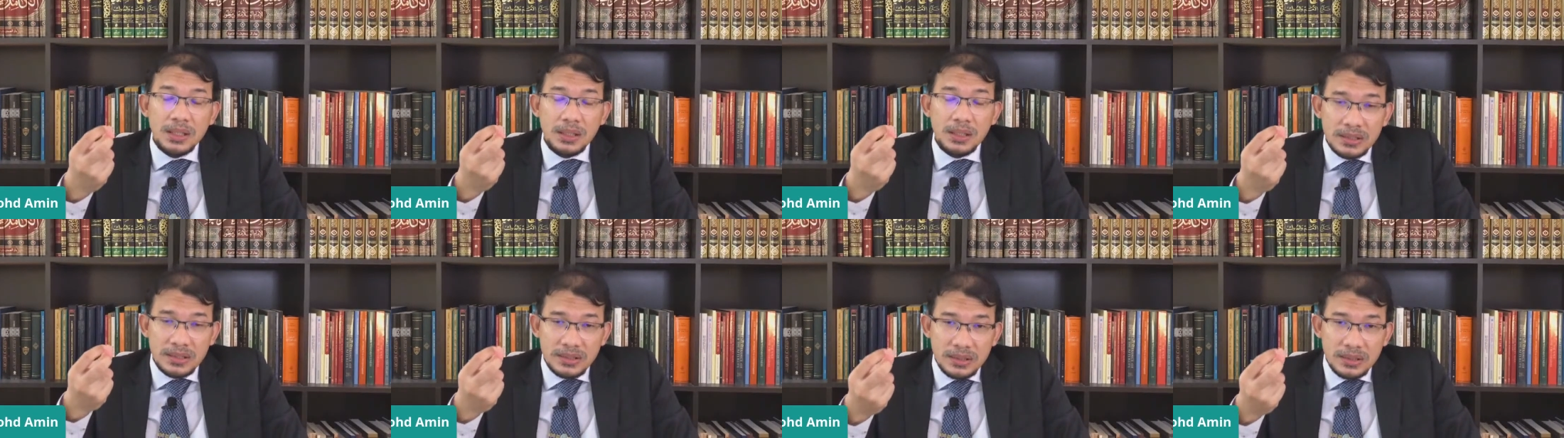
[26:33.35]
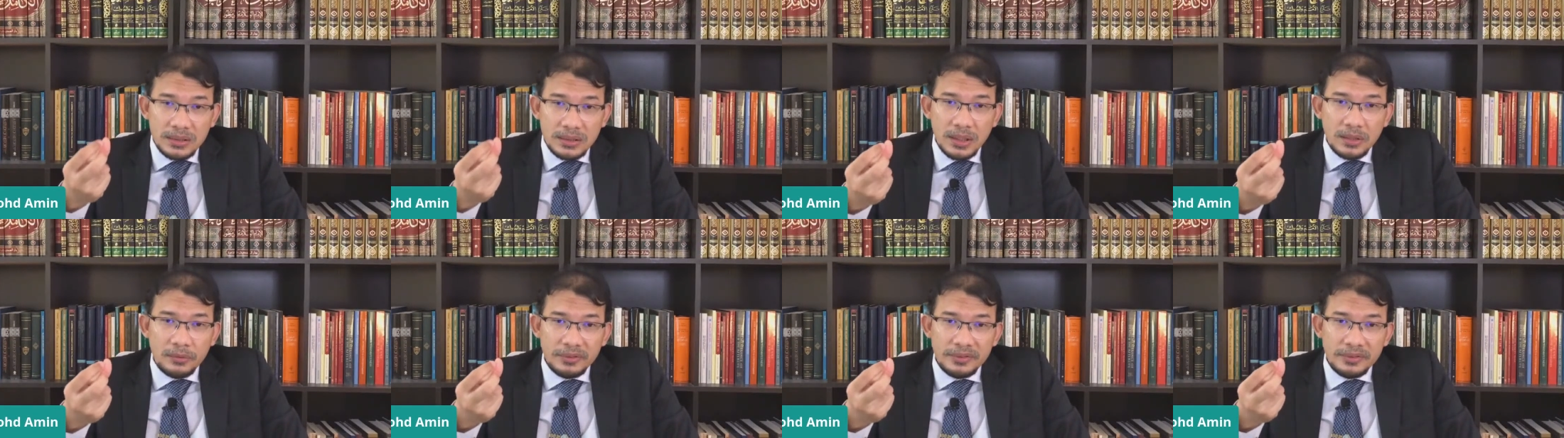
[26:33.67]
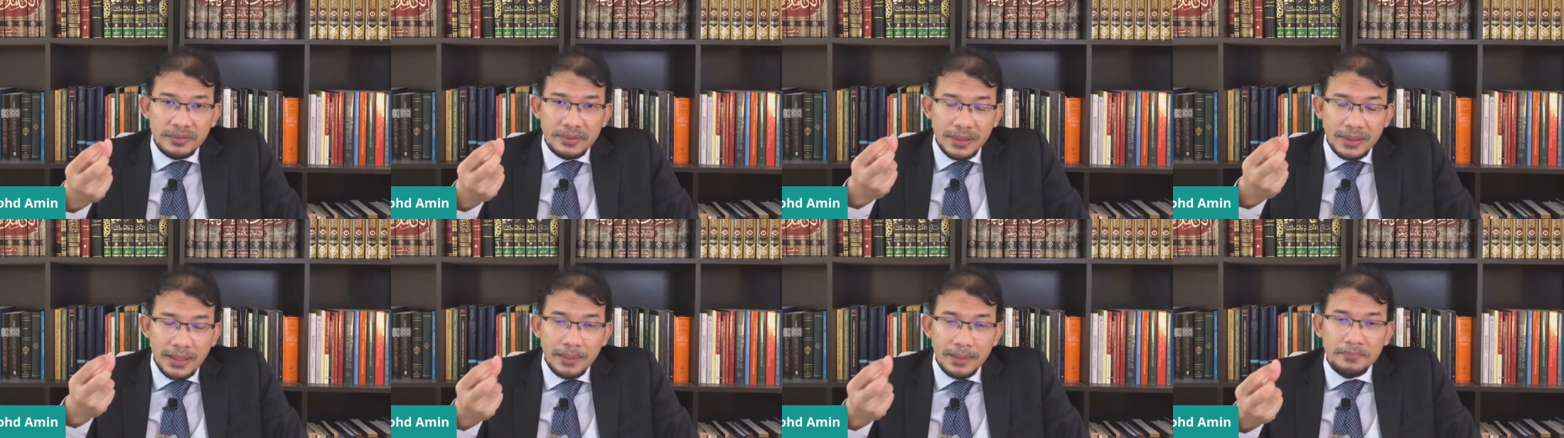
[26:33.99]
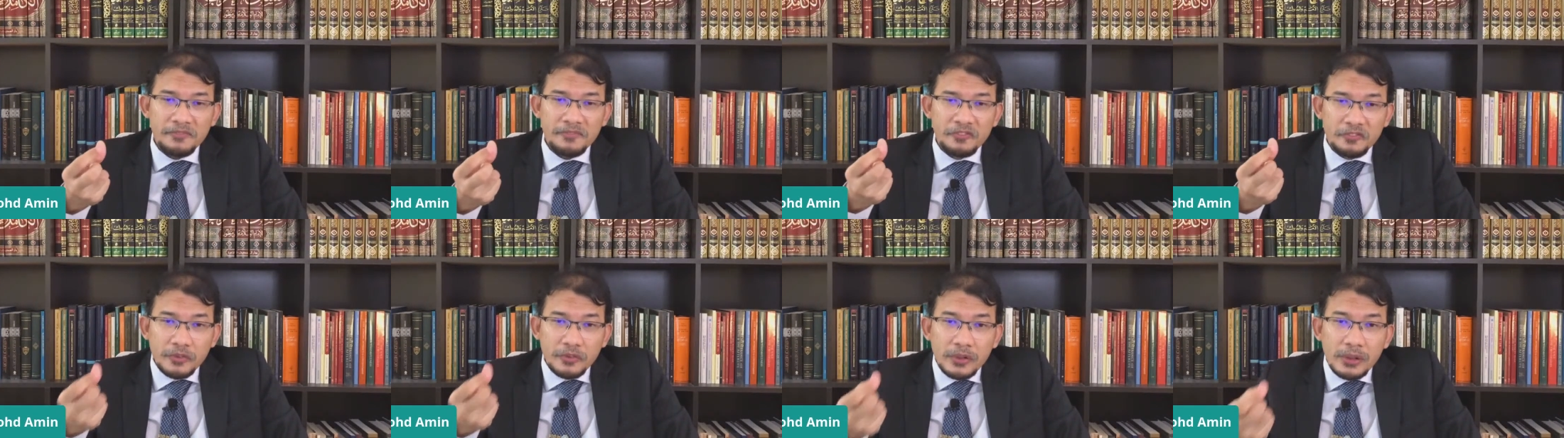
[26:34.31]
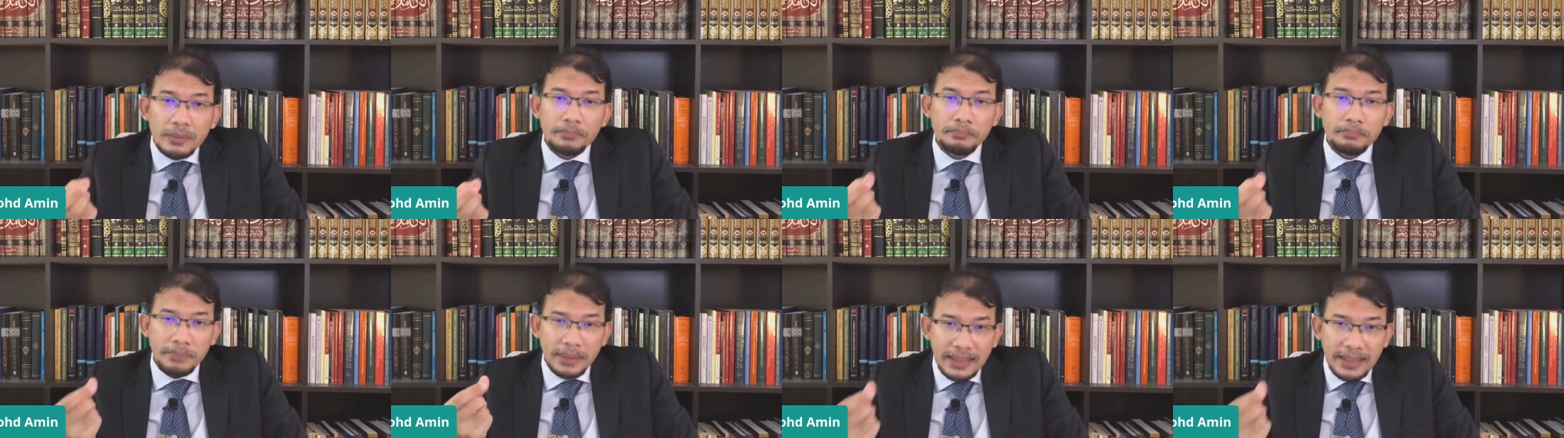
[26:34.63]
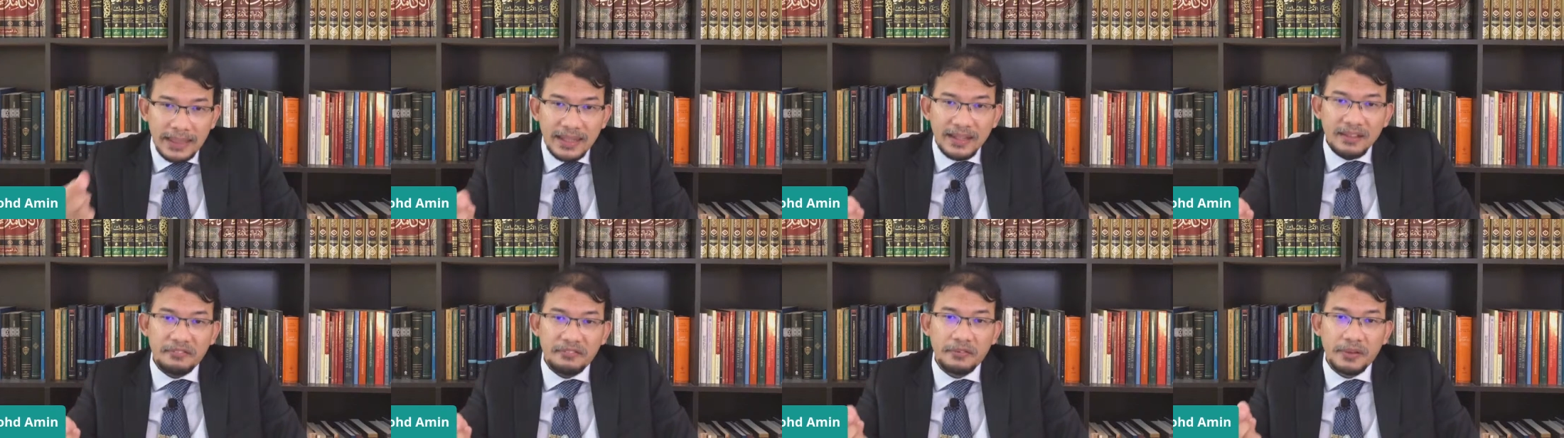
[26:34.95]
sallallahu alaihi wasallam firm
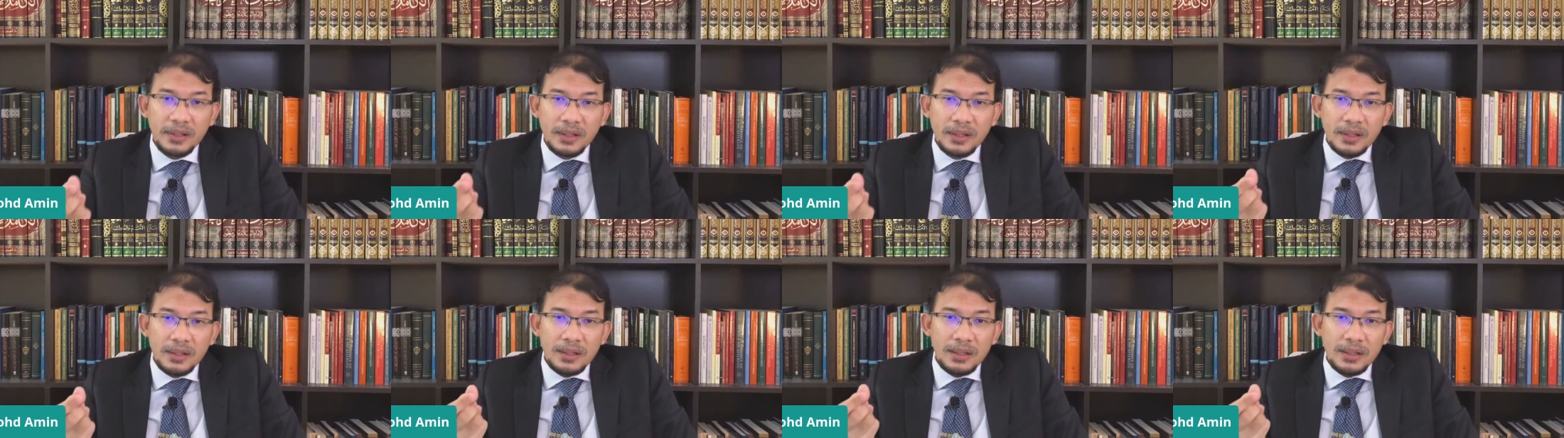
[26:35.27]
belief